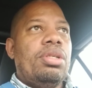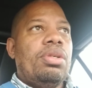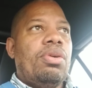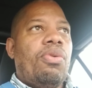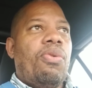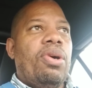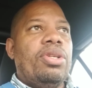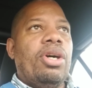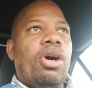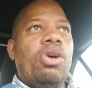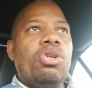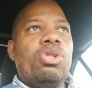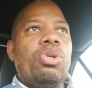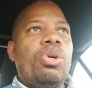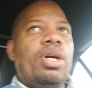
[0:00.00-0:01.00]
for
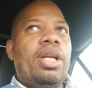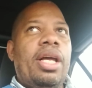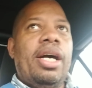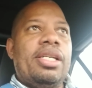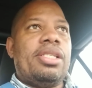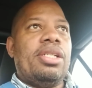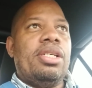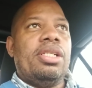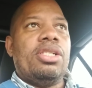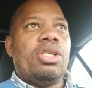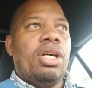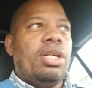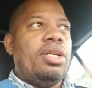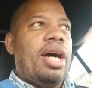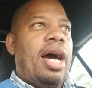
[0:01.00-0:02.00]
those who are lesser,
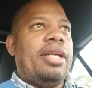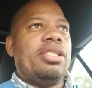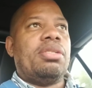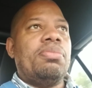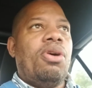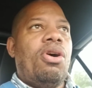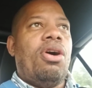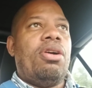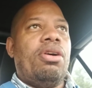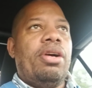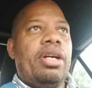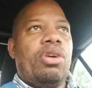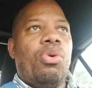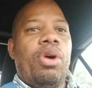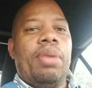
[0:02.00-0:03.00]
or not as smart or
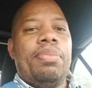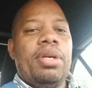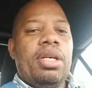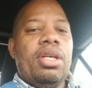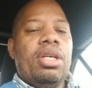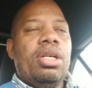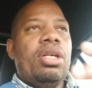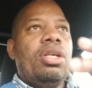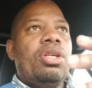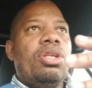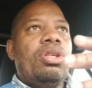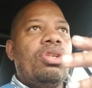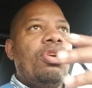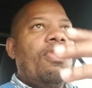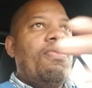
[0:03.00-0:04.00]
equipped,
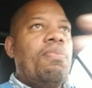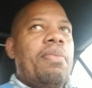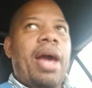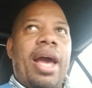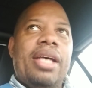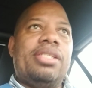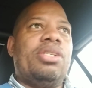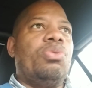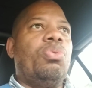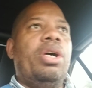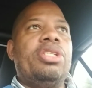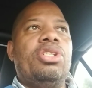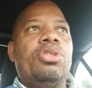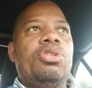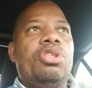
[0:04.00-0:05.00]
you've mastered
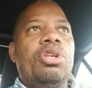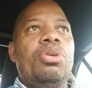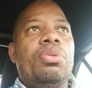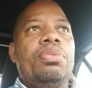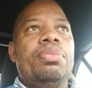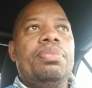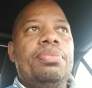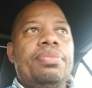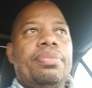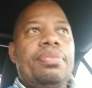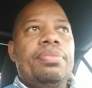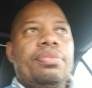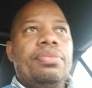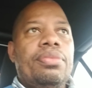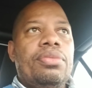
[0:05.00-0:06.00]
what you do.
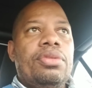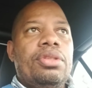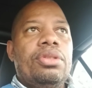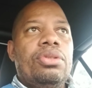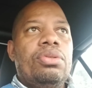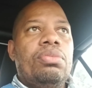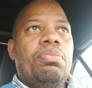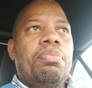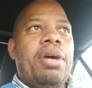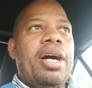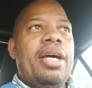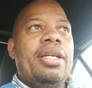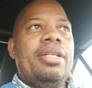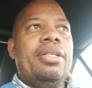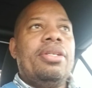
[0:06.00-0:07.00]

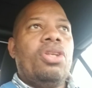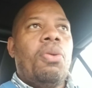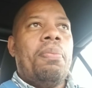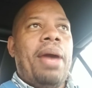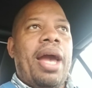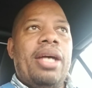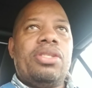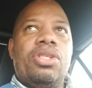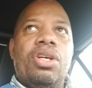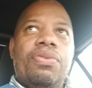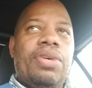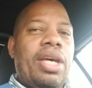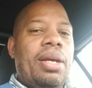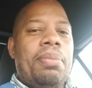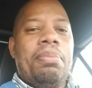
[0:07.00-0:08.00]
But the master of
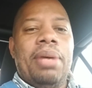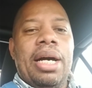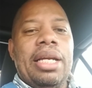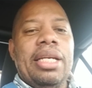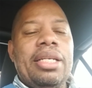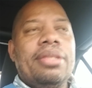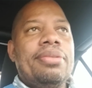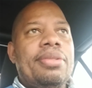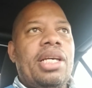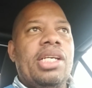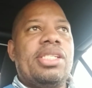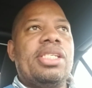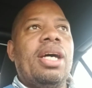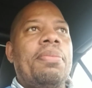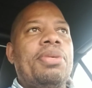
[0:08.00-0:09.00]
getting money
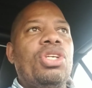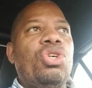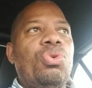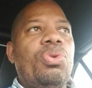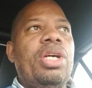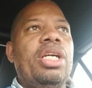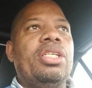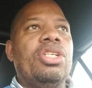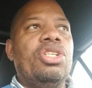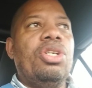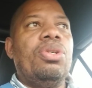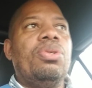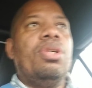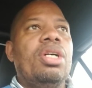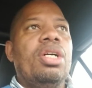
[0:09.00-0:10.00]
is something you need to
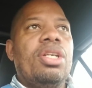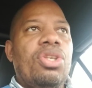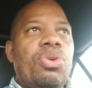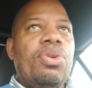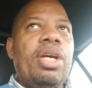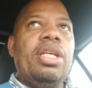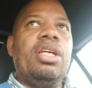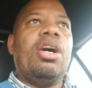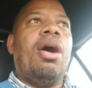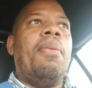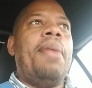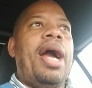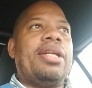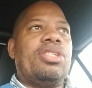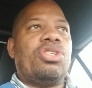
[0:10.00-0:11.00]
do. You need to go
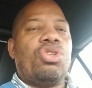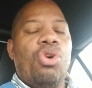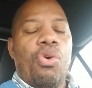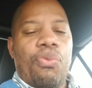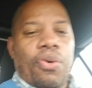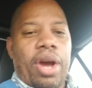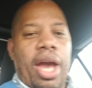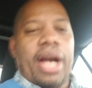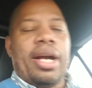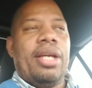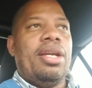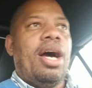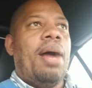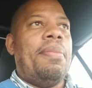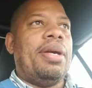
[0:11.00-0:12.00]
back to school for
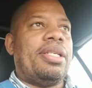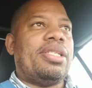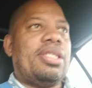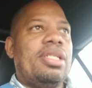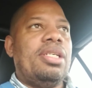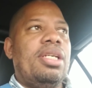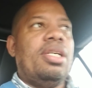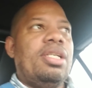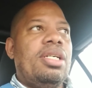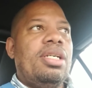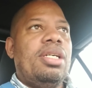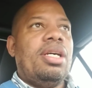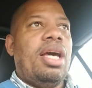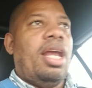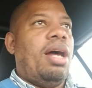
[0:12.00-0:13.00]
economics.
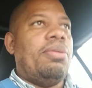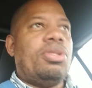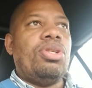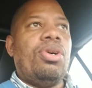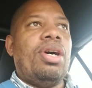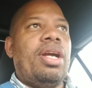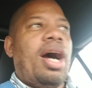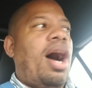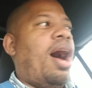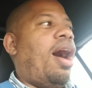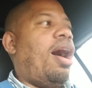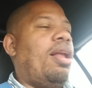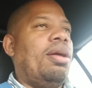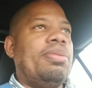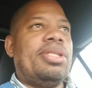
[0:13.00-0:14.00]
And I'm sure that
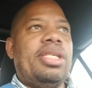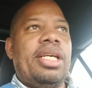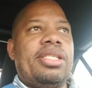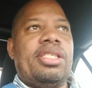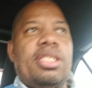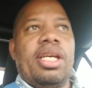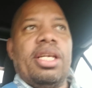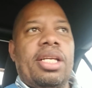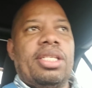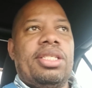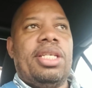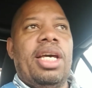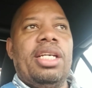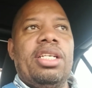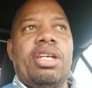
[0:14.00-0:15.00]
all them
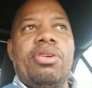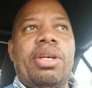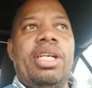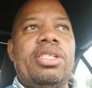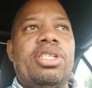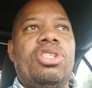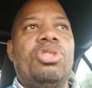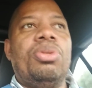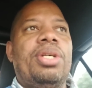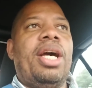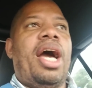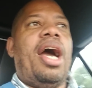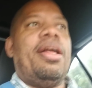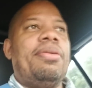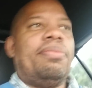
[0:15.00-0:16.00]
10 degrees that you
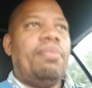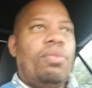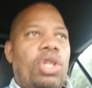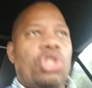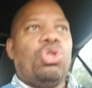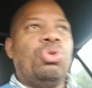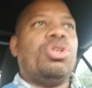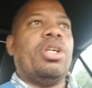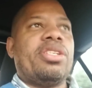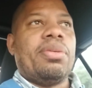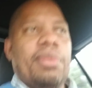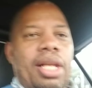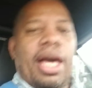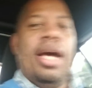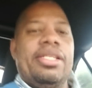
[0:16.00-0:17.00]
got, that you took some
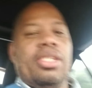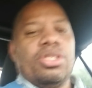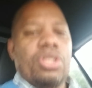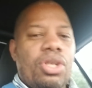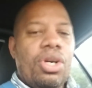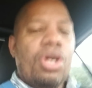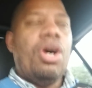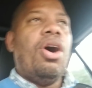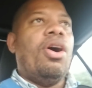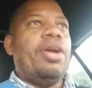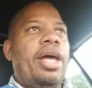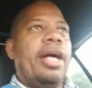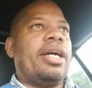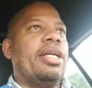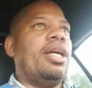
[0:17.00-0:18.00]
classes on
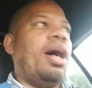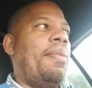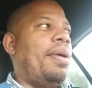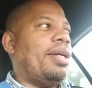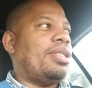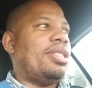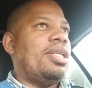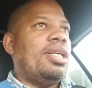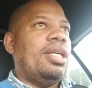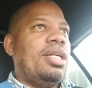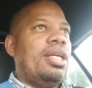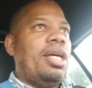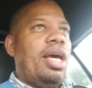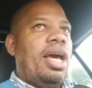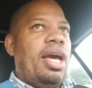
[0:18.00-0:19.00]
economics
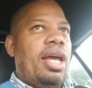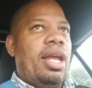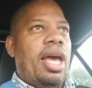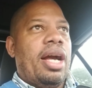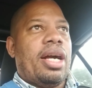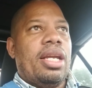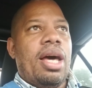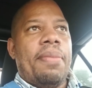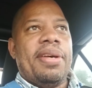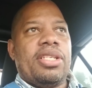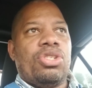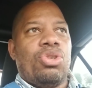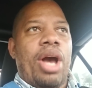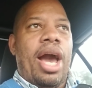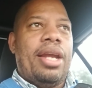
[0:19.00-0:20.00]
and economic
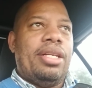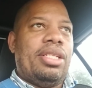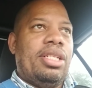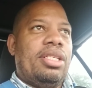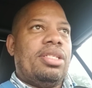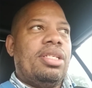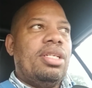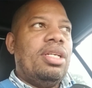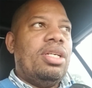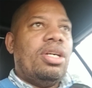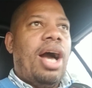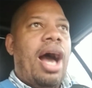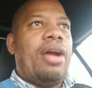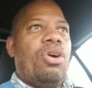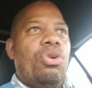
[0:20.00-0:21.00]
strategies.
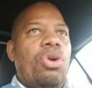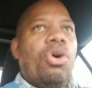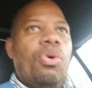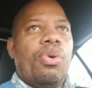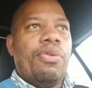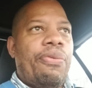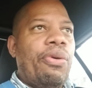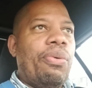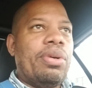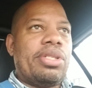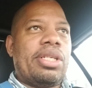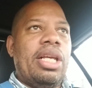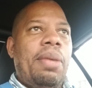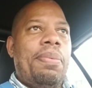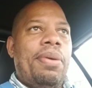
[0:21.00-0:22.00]
I don't know if you were
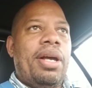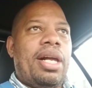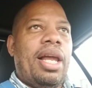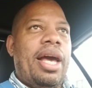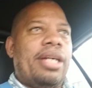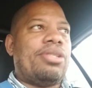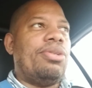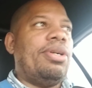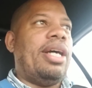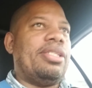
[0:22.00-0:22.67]
asleep in the class or you got